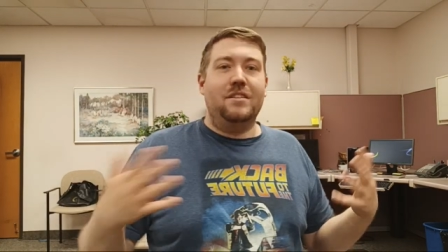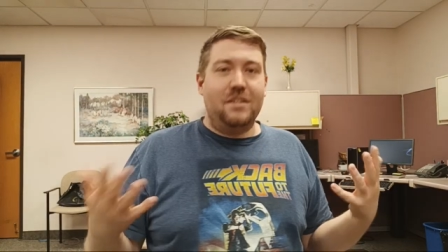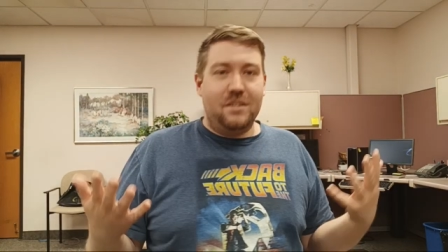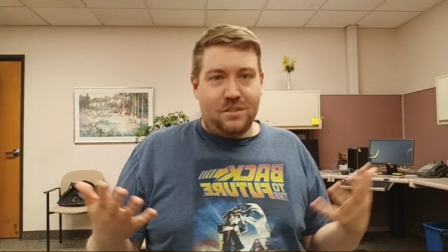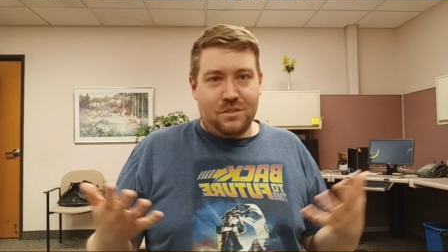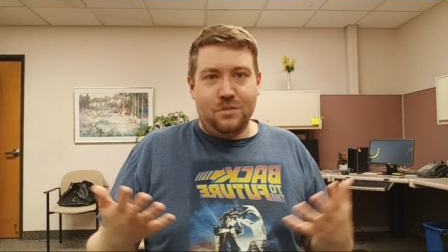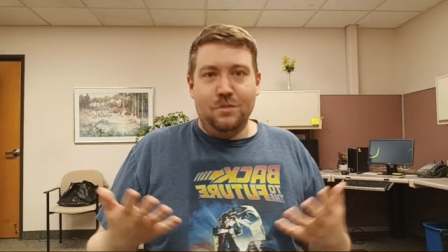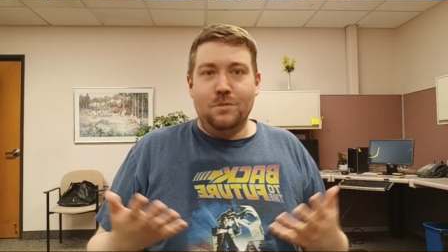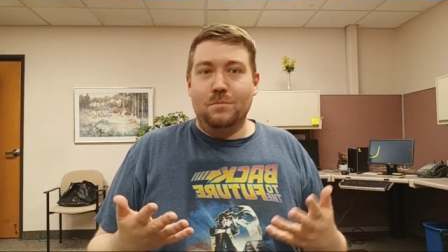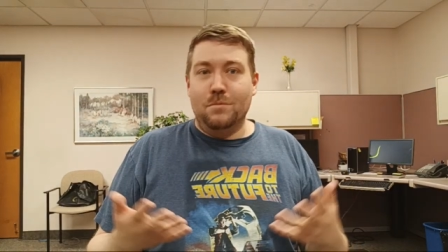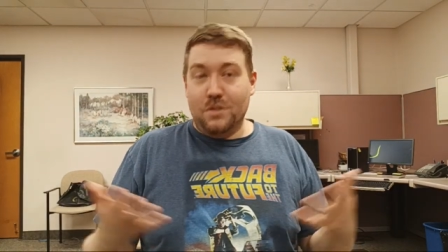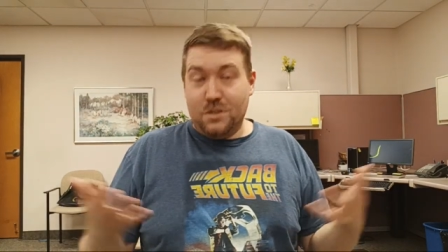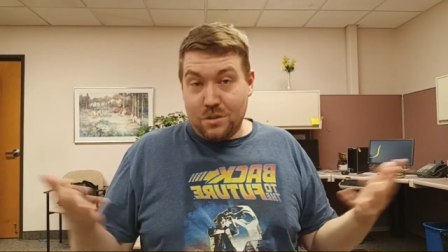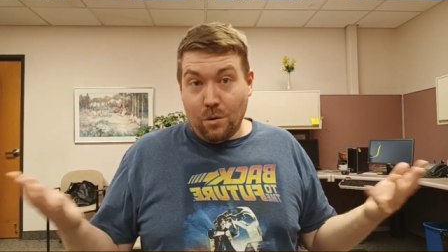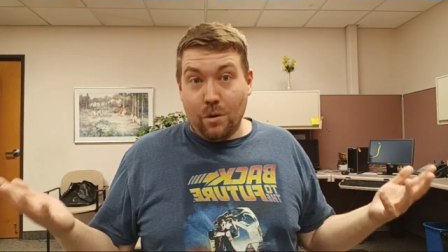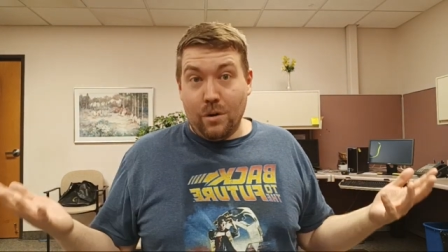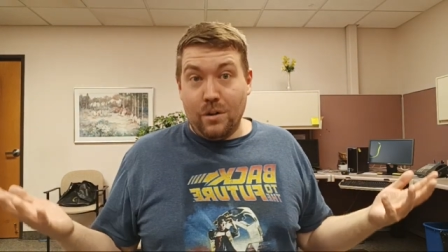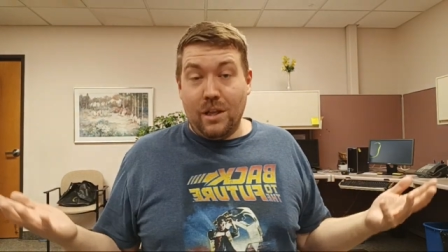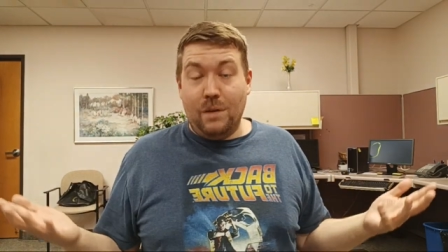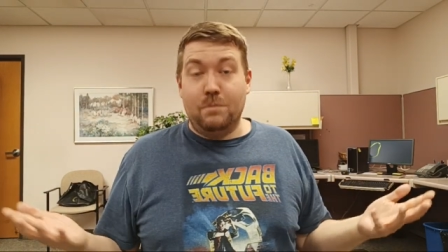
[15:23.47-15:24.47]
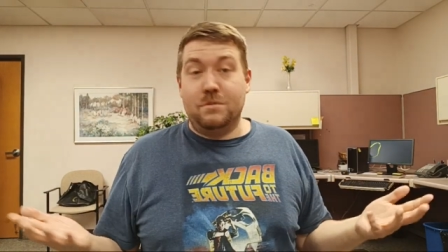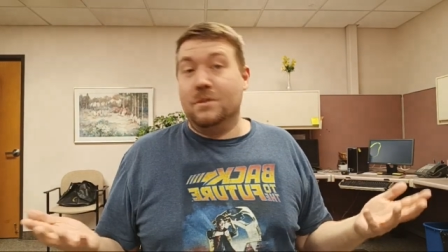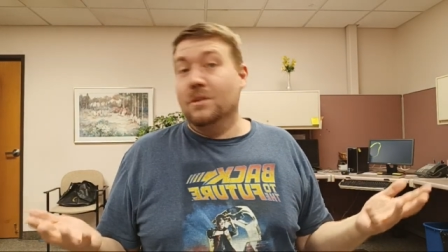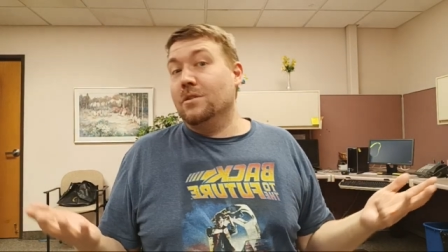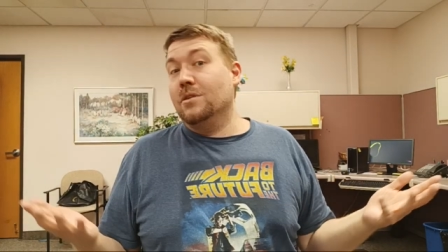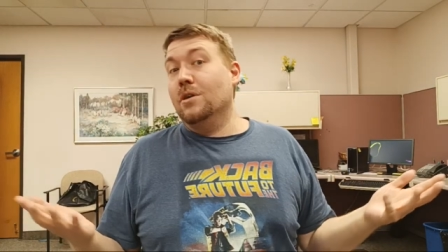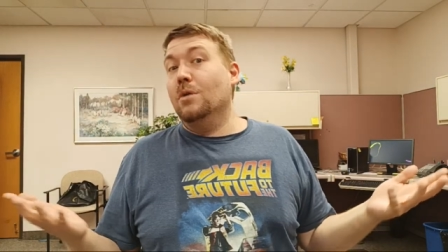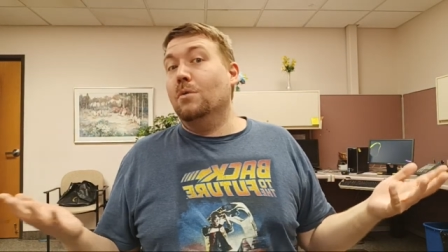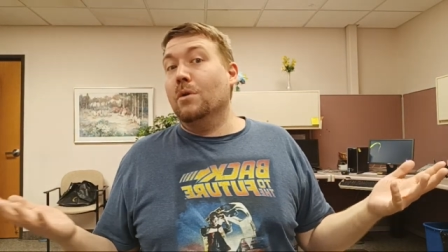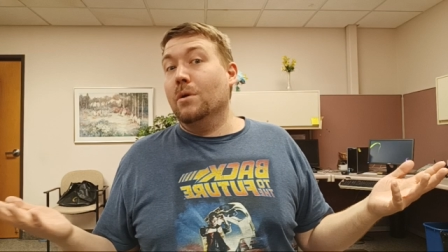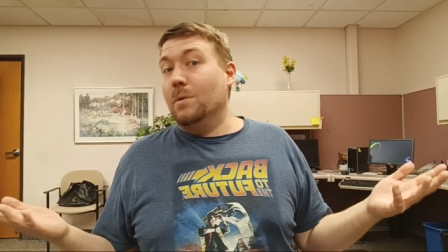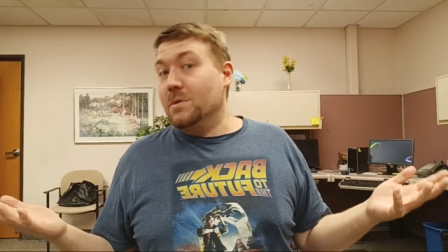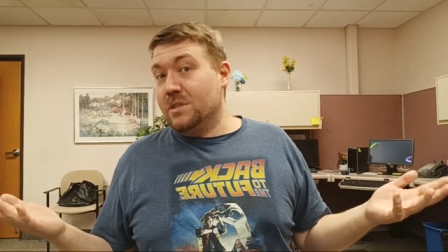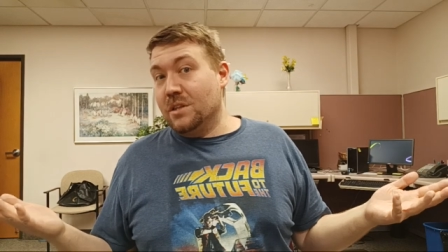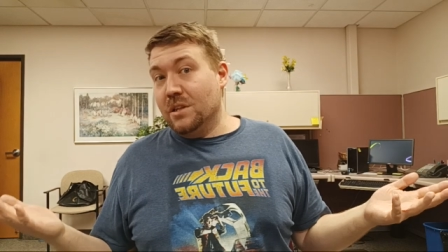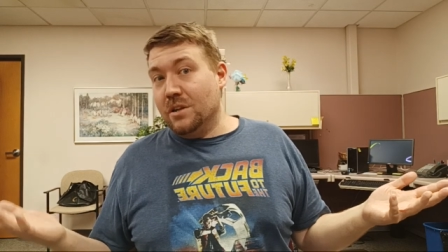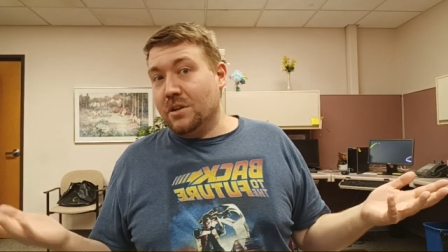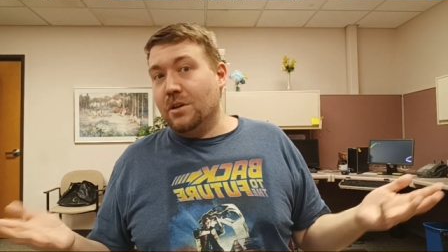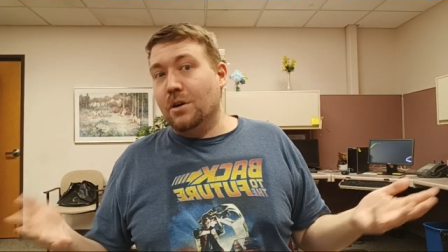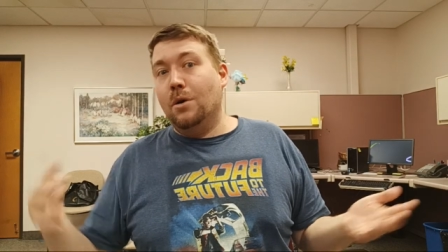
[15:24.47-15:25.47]
assume the storyline was going to go where it was
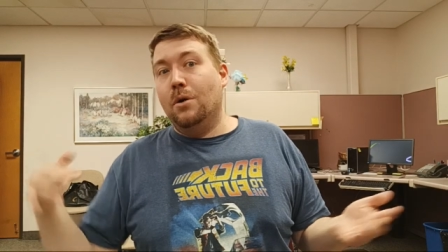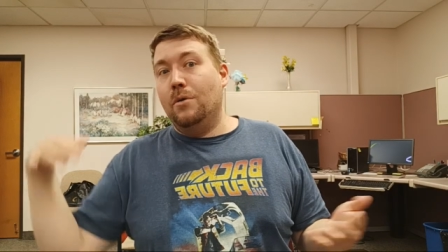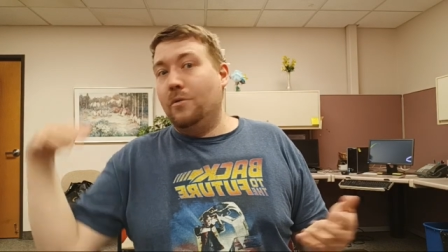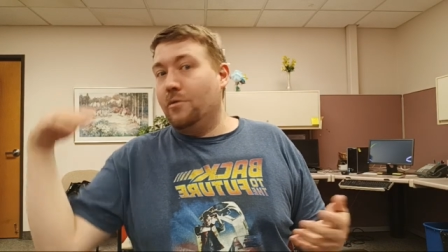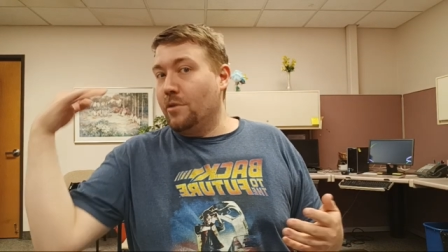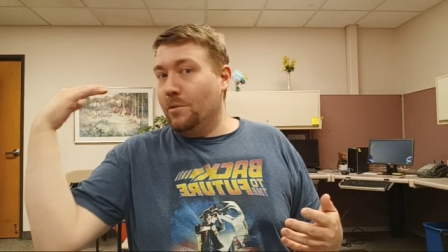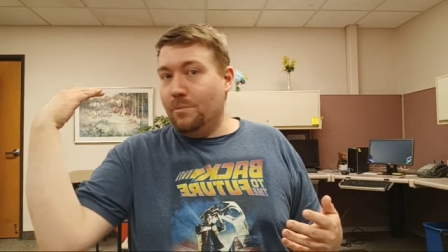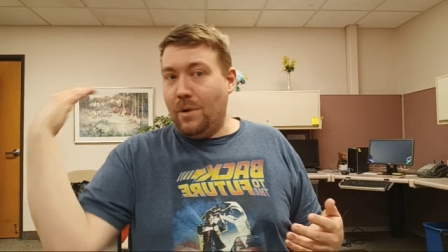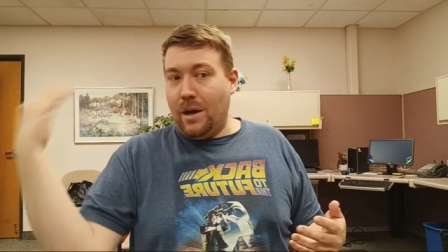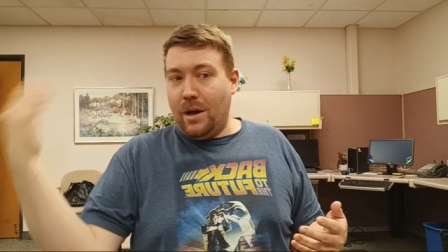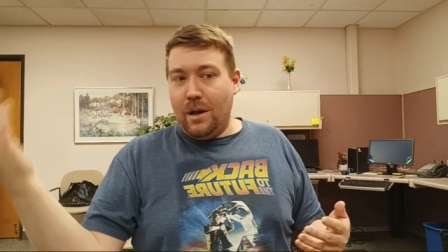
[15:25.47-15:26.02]
going to go from